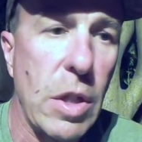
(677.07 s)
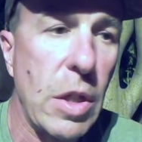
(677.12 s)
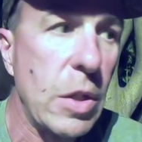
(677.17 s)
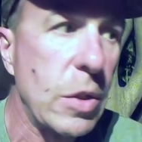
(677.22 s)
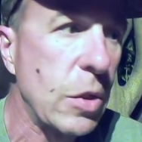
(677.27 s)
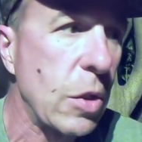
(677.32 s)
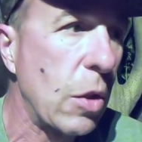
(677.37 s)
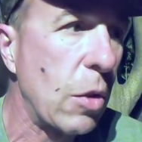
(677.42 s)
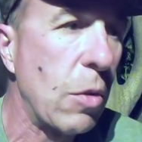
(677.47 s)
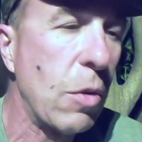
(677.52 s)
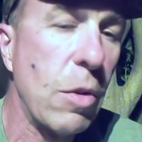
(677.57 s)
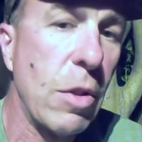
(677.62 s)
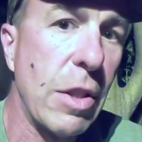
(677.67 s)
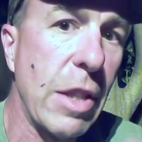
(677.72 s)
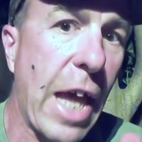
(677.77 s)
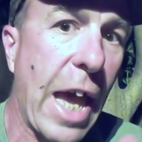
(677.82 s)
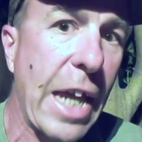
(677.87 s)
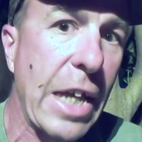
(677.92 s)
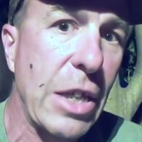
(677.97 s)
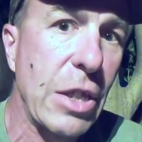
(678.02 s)
So
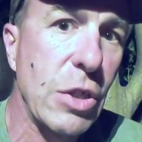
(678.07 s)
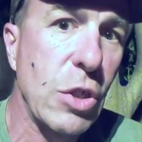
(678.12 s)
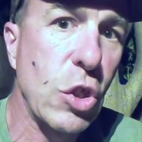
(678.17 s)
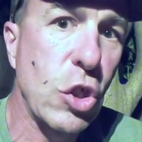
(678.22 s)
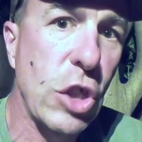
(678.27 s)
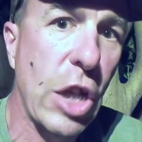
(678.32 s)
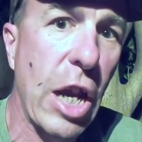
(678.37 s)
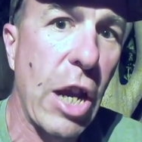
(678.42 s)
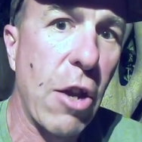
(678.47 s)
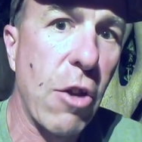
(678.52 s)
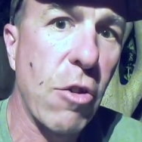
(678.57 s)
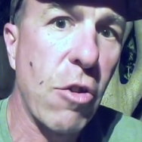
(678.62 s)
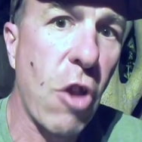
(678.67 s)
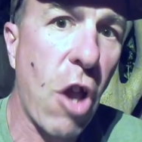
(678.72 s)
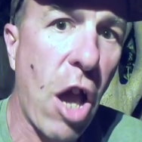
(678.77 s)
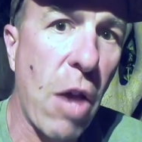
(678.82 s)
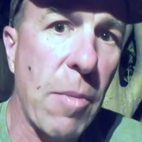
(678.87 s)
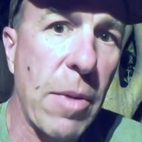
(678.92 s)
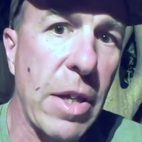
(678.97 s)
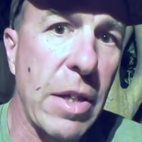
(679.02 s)
like, share,
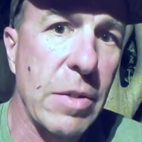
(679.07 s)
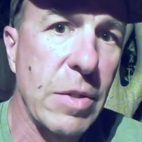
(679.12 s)
comment,